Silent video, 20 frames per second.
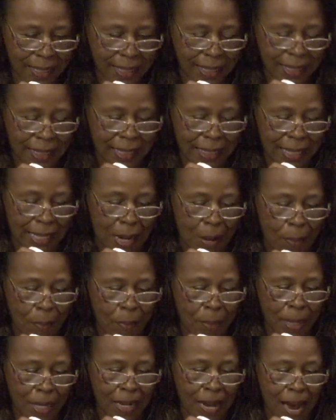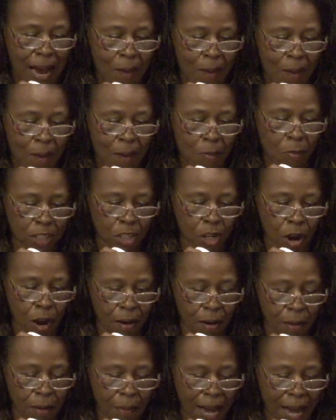Amen. But
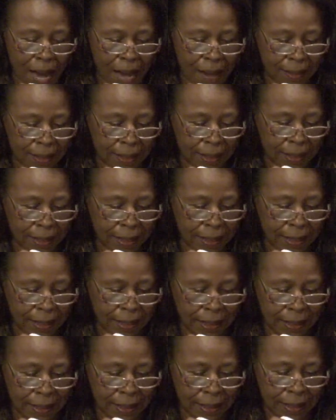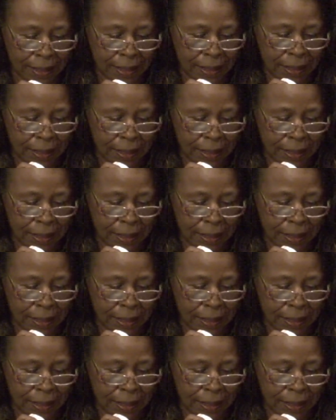I want to talk about,